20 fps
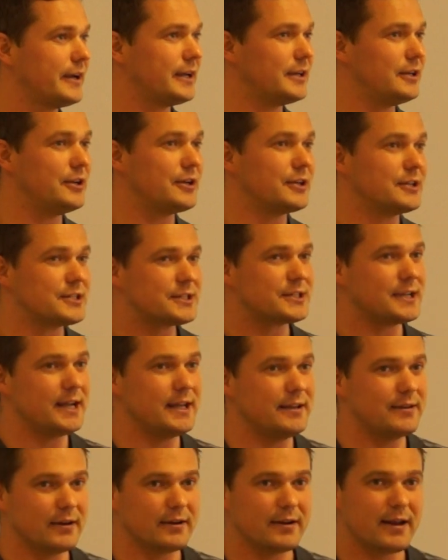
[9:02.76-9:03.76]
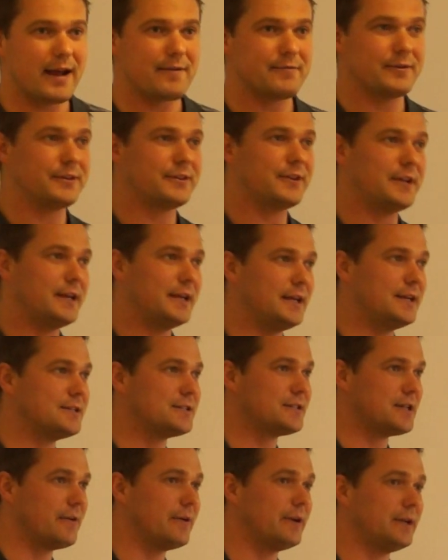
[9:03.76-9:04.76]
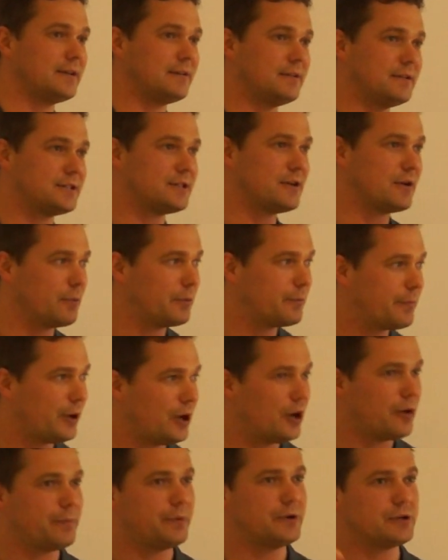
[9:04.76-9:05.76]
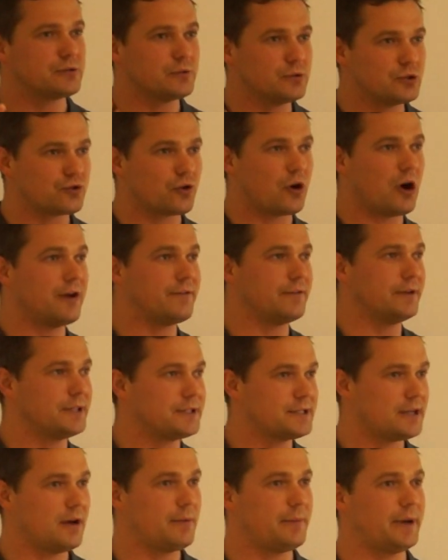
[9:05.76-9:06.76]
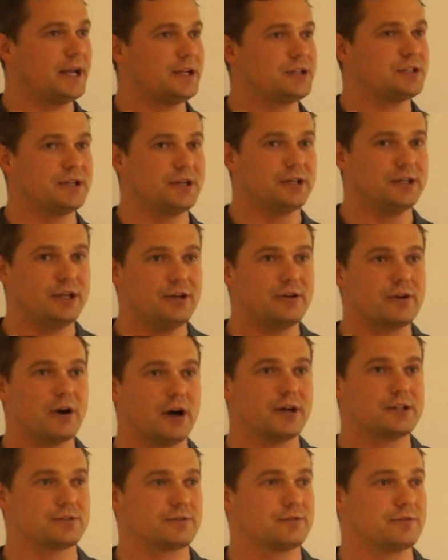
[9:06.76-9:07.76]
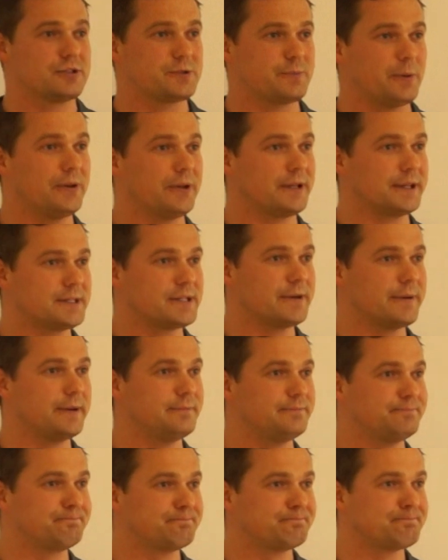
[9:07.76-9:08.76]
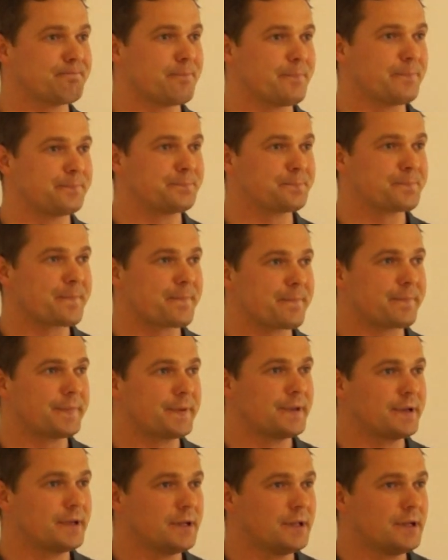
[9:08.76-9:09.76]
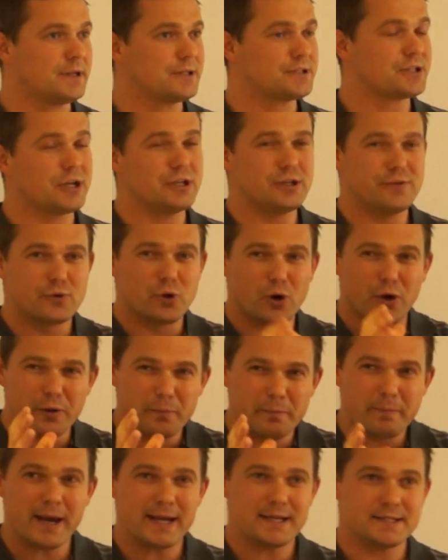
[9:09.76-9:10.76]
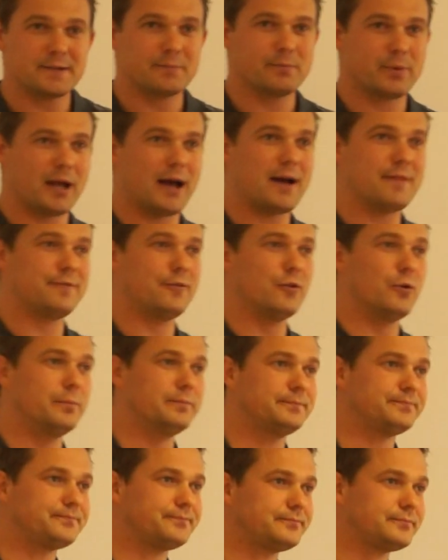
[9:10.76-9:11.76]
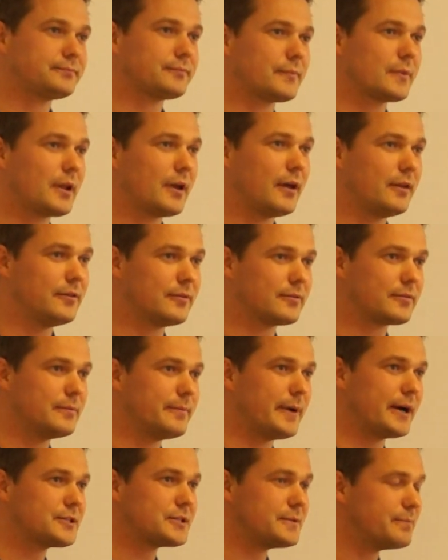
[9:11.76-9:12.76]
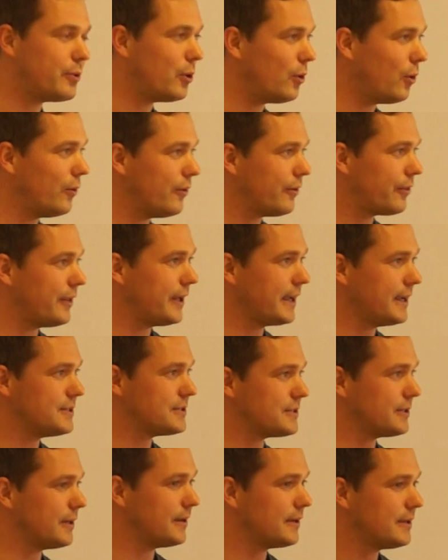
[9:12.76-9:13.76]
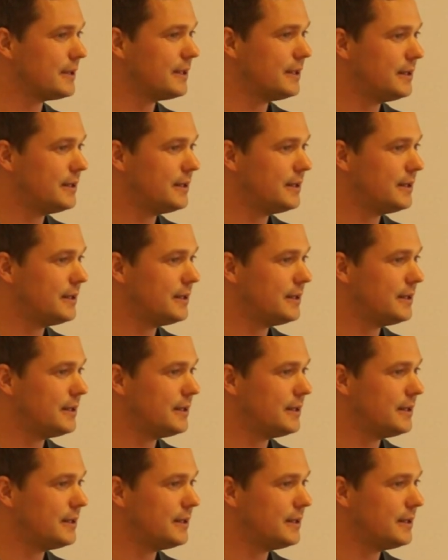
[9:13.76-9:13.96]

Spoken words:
it, you can see that everything he is doing, he's doing with purpose, with drive and determination, and you guys are responding to it. So you've got an amazing platform. And the most important thing is that